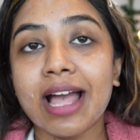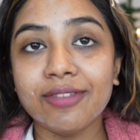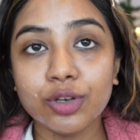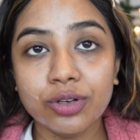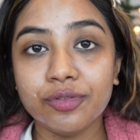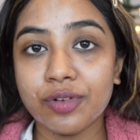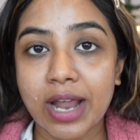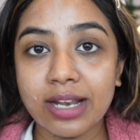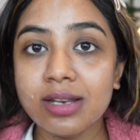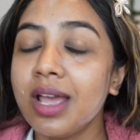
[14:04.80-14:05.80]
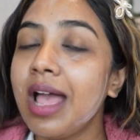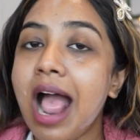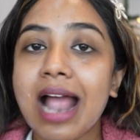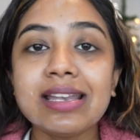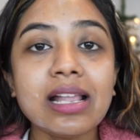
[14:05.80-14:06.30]
I have a good friend.
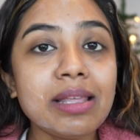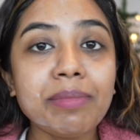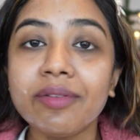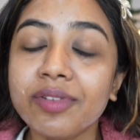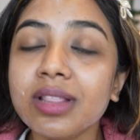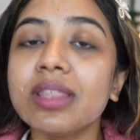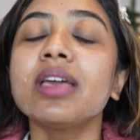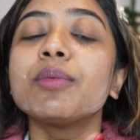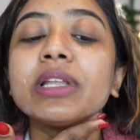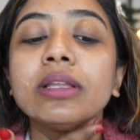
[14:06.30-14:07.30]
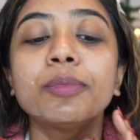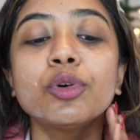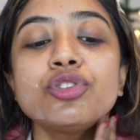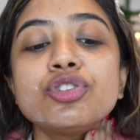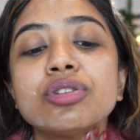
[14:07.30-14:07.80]
I'll tell them everything. Matlab
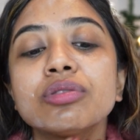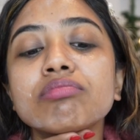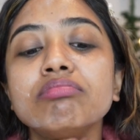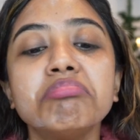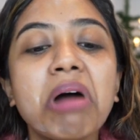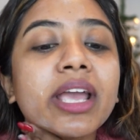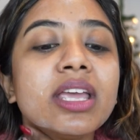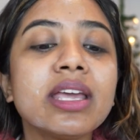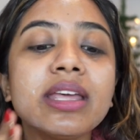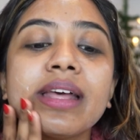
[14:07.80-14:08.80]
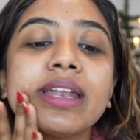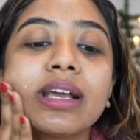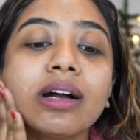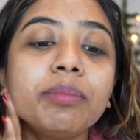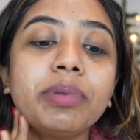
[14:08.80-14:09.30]
kuch baki nahi
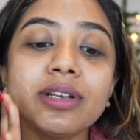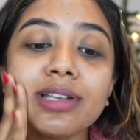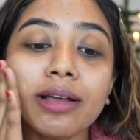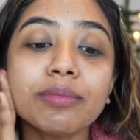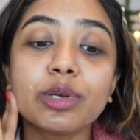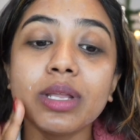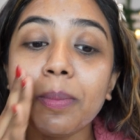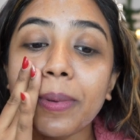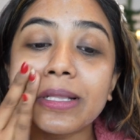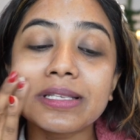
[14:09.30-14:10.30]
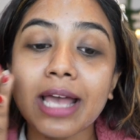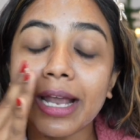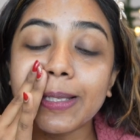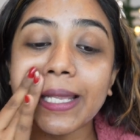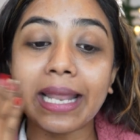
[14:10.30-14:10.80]
rehne ka, but deep
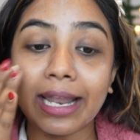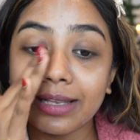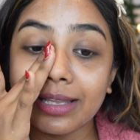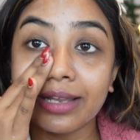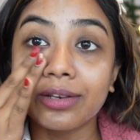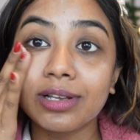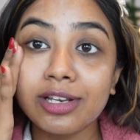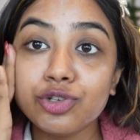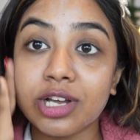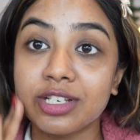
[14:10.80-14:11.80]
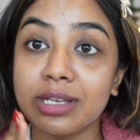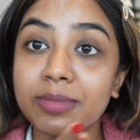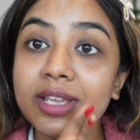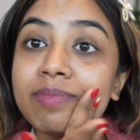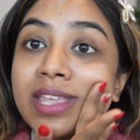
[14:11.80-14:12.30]
inside their head they're really judging
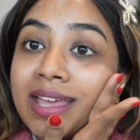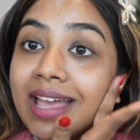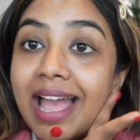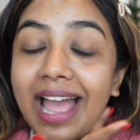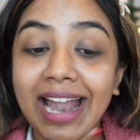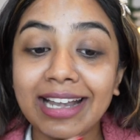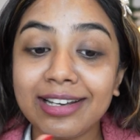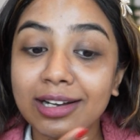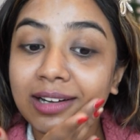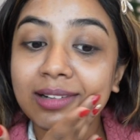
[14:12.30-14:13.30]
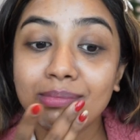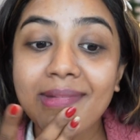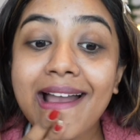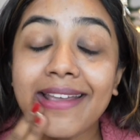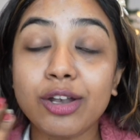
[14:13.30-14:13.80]
me and
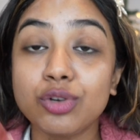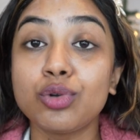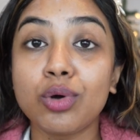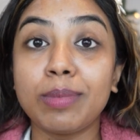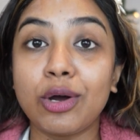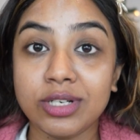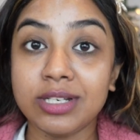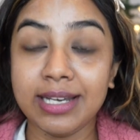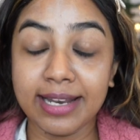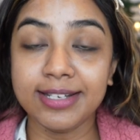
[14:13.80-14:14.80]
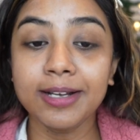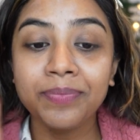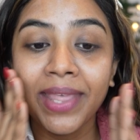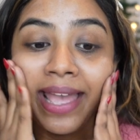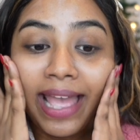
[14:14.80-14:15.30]
I get to know about it later.
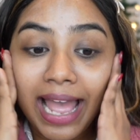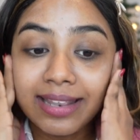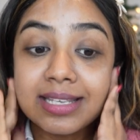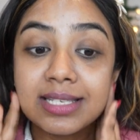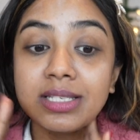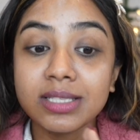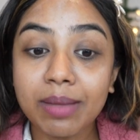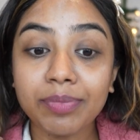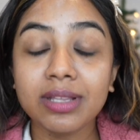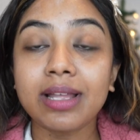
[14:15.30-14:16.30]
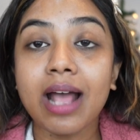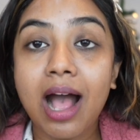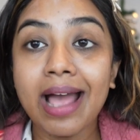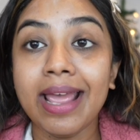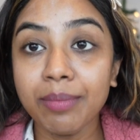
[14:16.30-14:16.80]
And this is something that
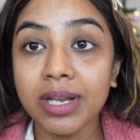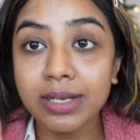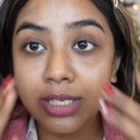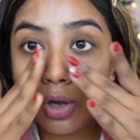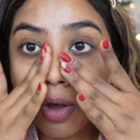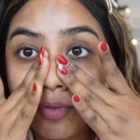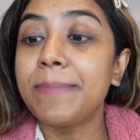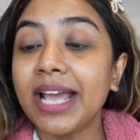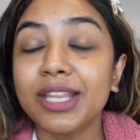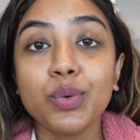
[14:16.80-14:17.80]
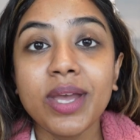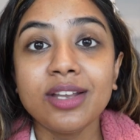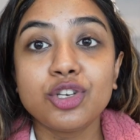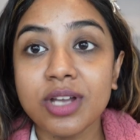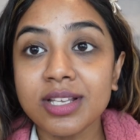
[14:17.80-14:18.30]
I am guilty of. By the
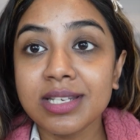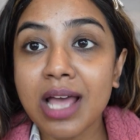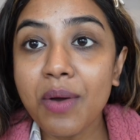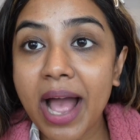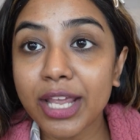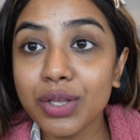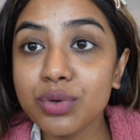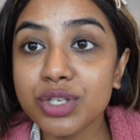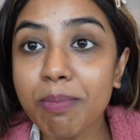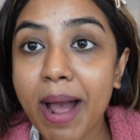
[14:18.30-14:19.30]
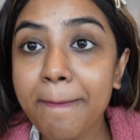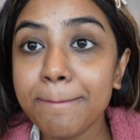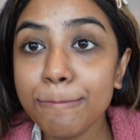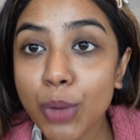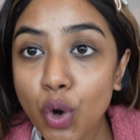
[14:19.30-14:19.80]
way, just now I used my
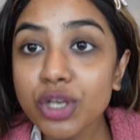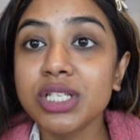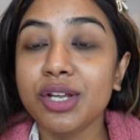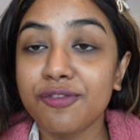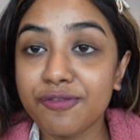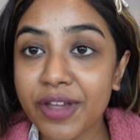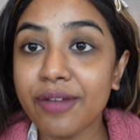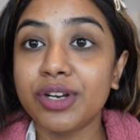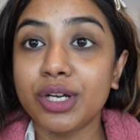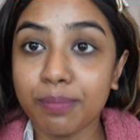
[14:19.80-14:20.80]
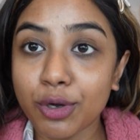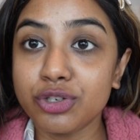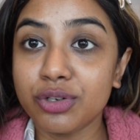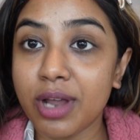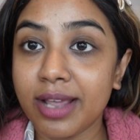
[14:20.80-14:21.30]
most favorite
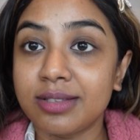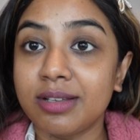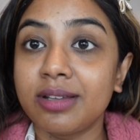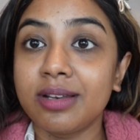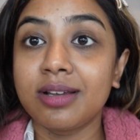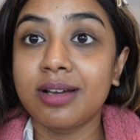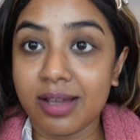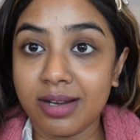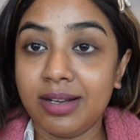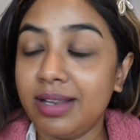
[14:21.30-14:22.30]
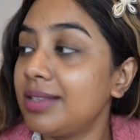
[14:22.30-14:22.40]
moisturizer currently.